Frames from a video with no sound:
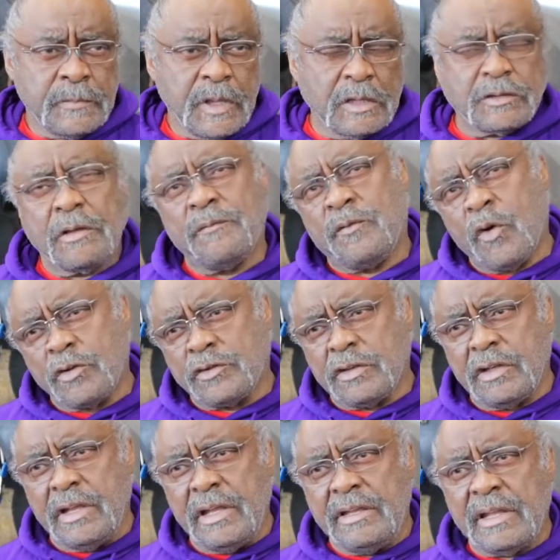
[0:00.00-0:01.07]
It's
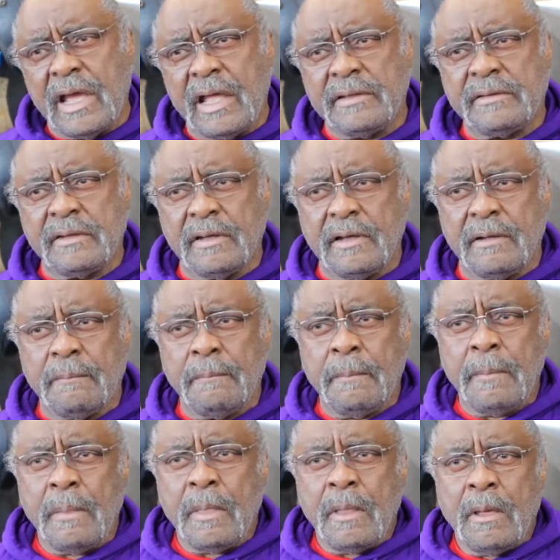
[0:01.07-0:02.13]
unfortunately that
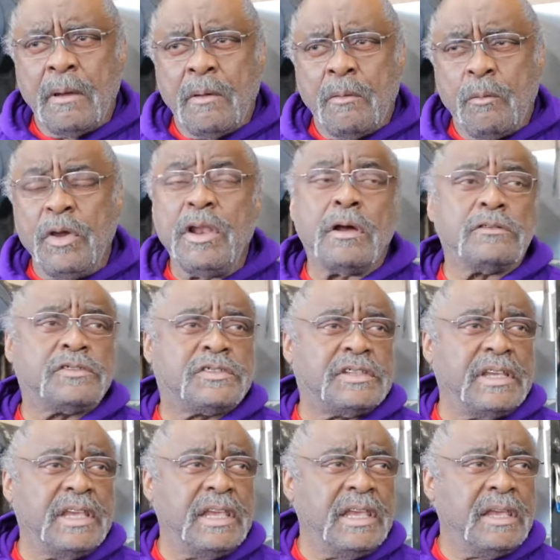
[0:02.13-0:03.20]
we don't
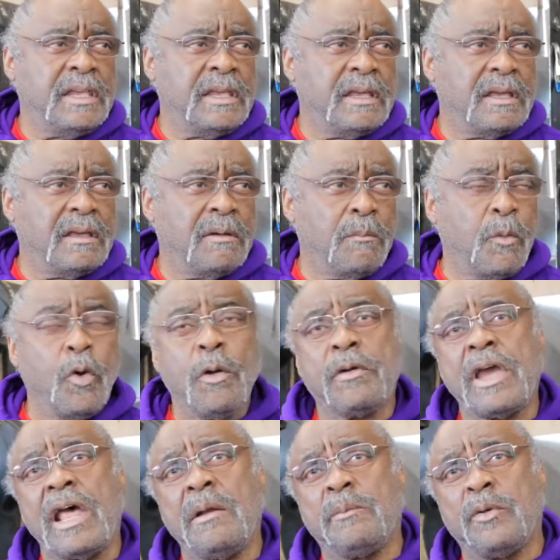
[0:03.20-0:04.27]
see more
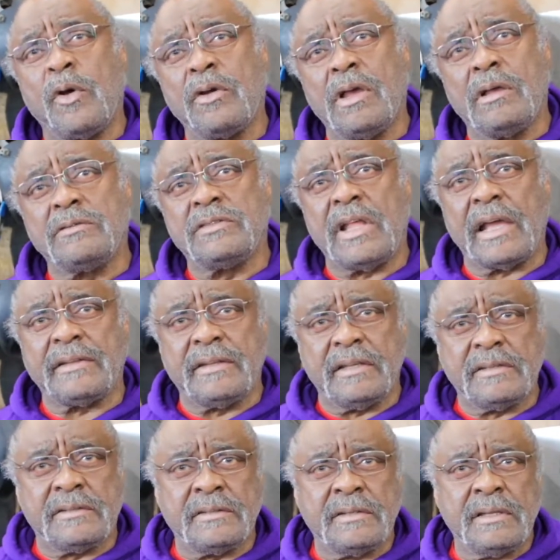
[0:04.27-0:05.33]
kind of programs like
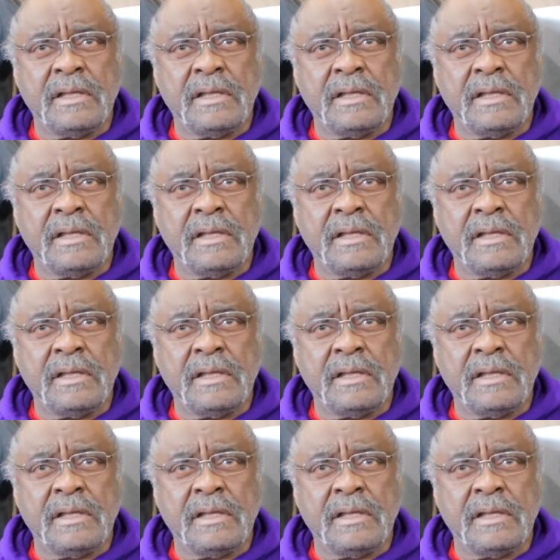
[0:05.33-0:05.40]
this.